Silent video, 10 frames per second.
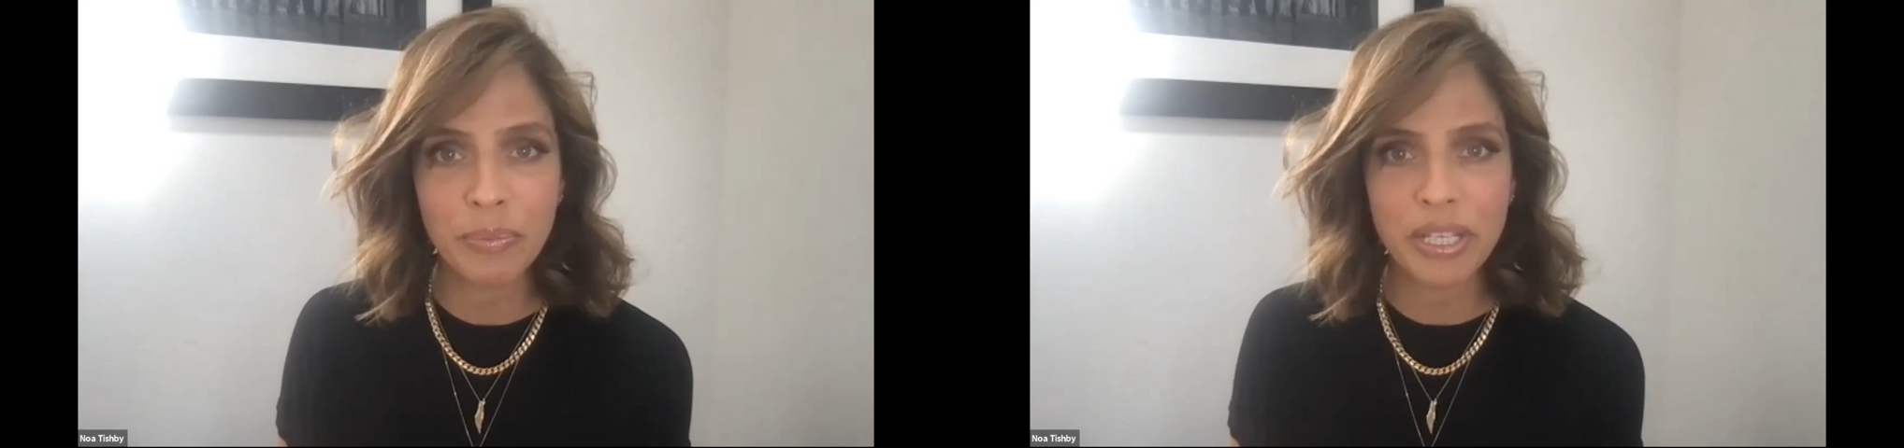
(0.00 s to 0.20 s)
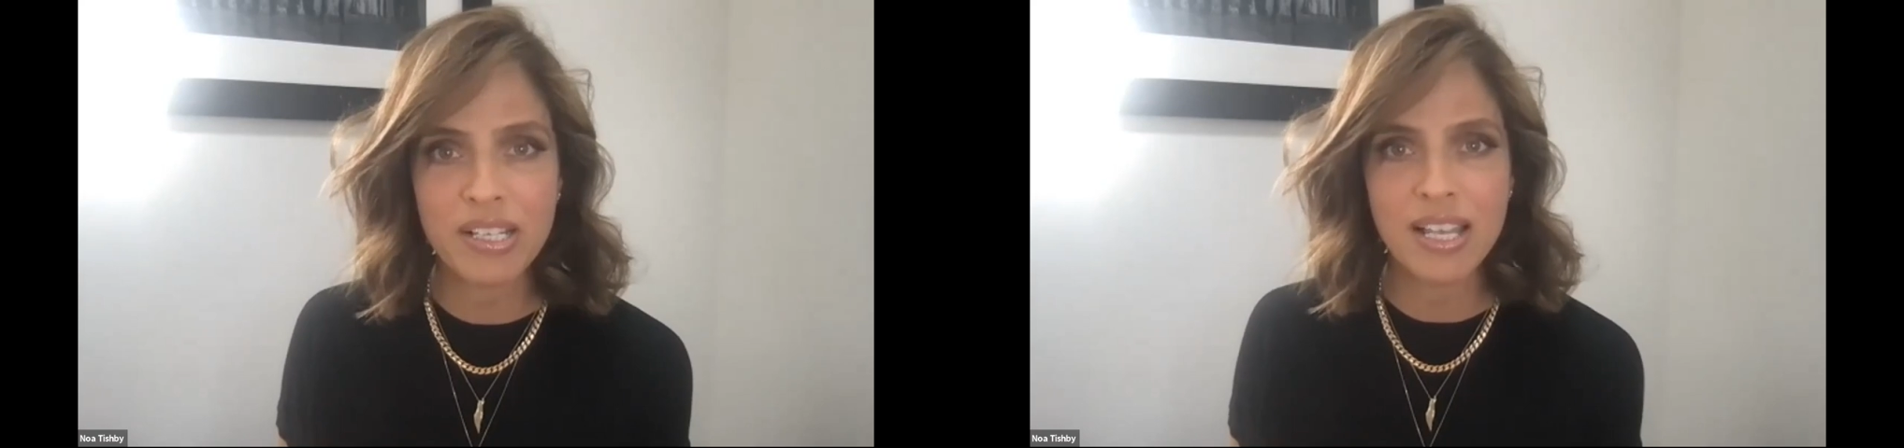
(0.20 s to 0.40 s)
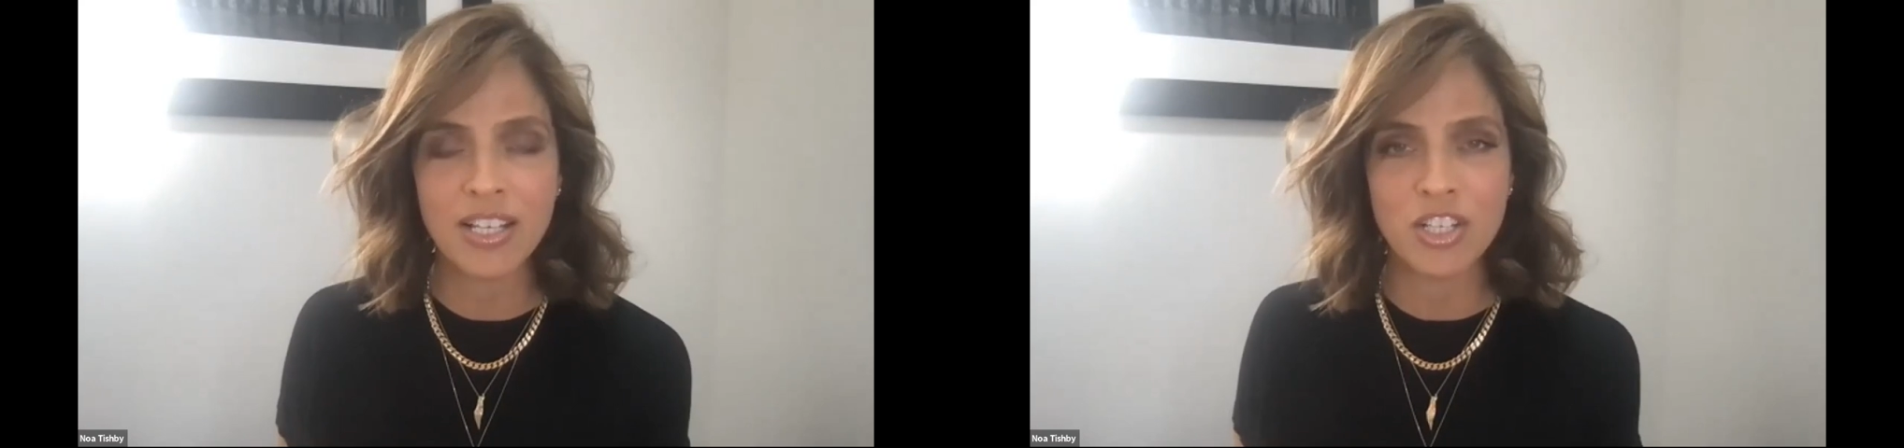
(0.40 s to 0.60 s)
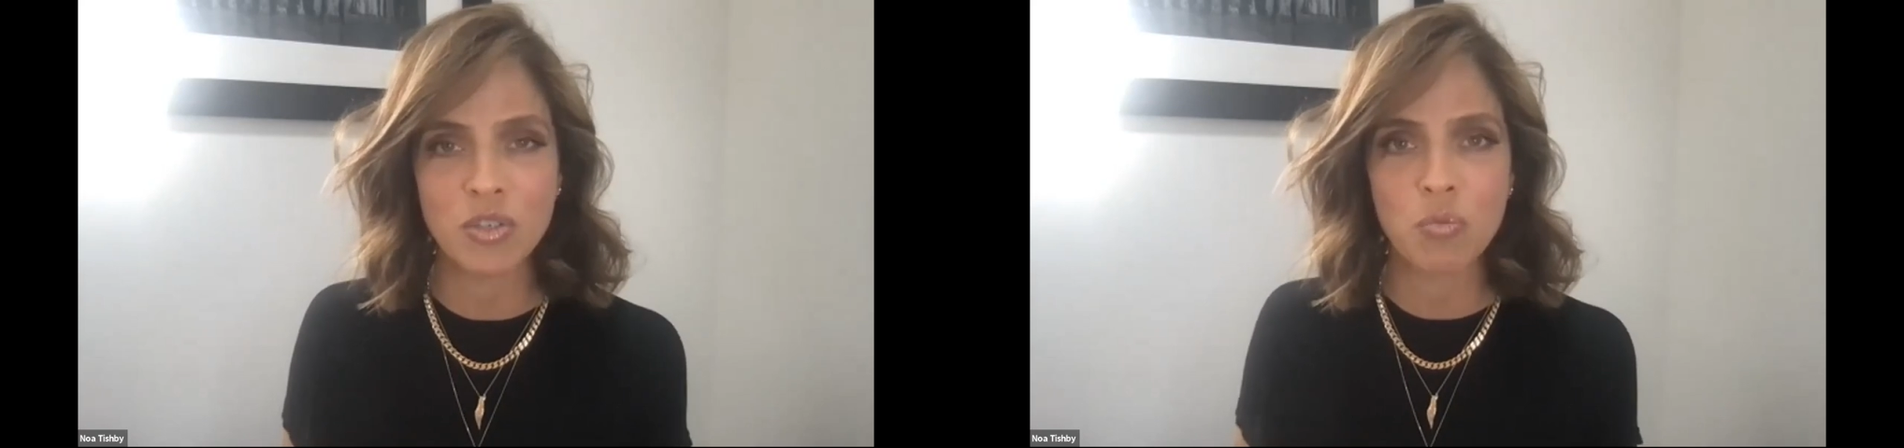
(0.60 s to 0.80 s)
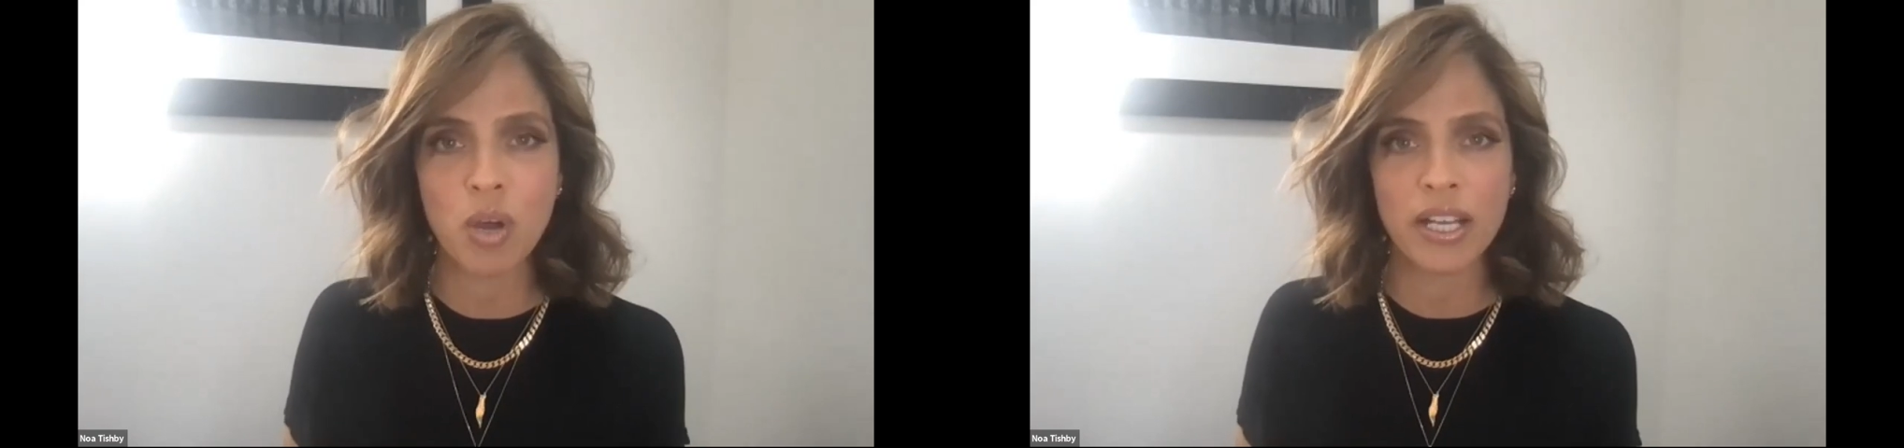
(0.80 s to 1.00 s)
because I
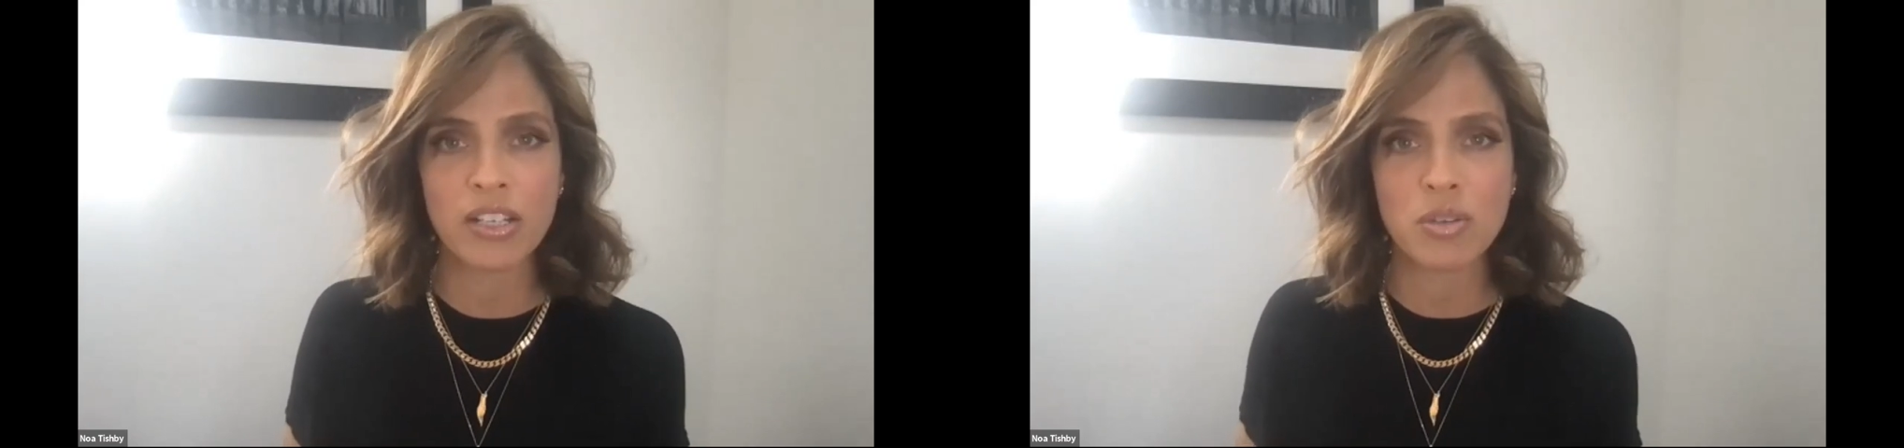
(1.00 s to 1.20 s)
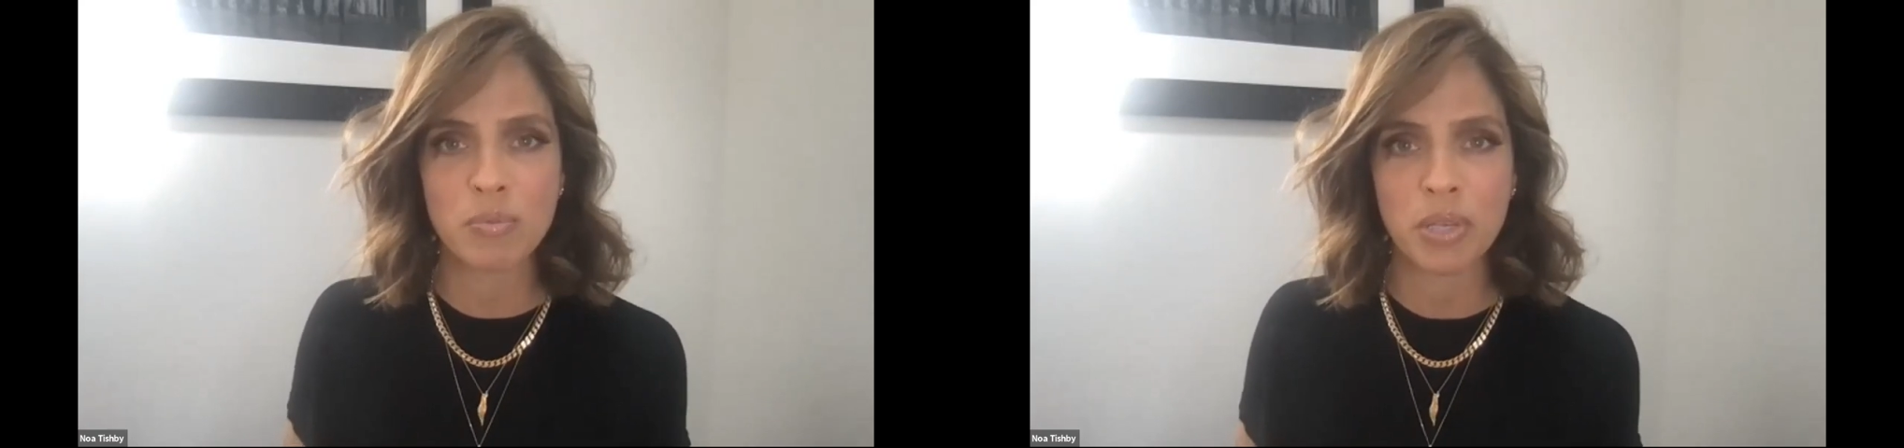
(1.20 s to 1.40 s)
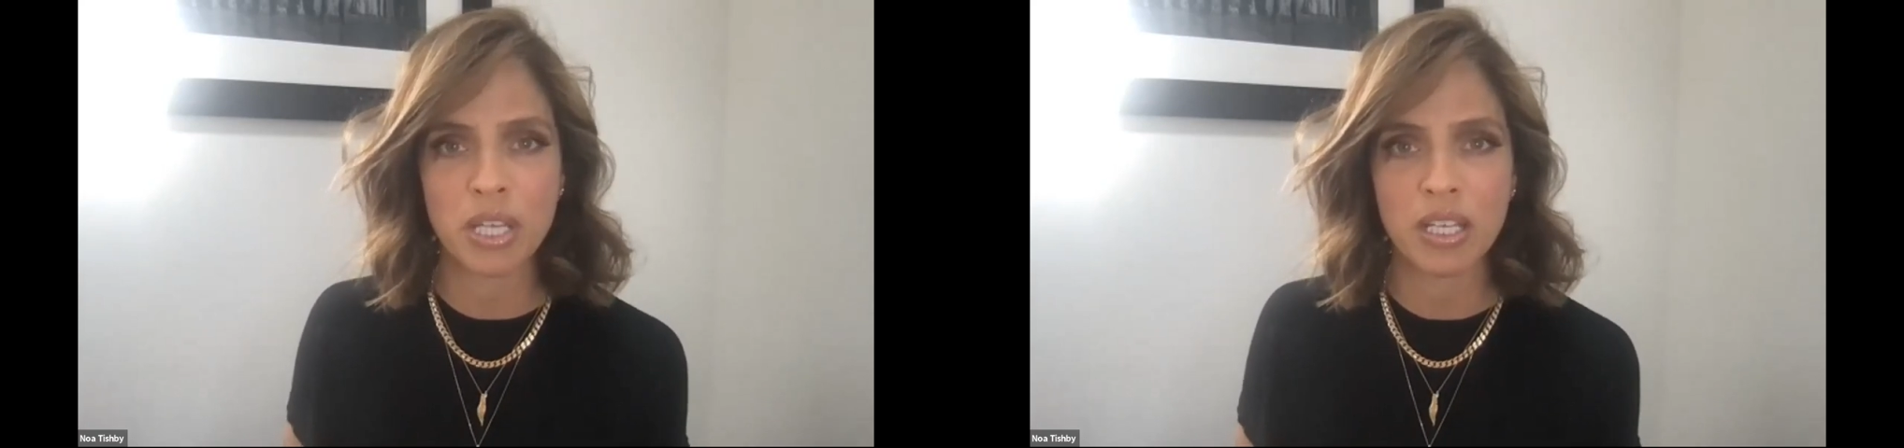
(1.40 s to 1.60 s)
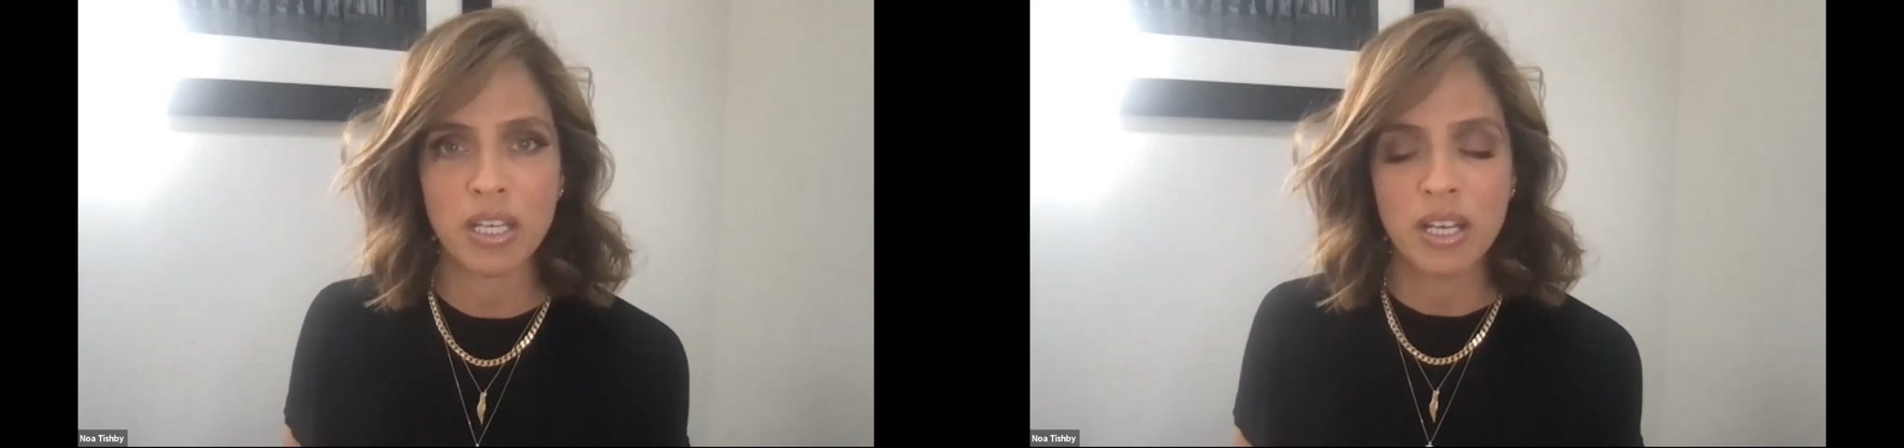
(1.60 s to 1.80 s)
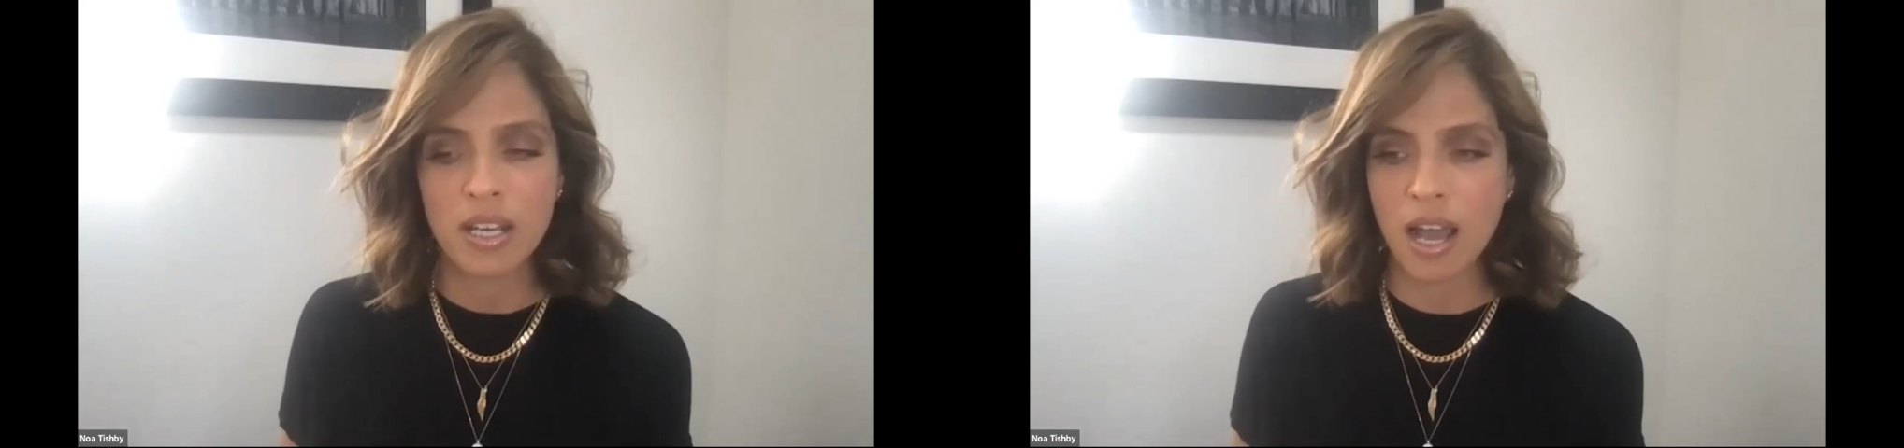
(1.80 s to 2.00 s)
didn't want it to be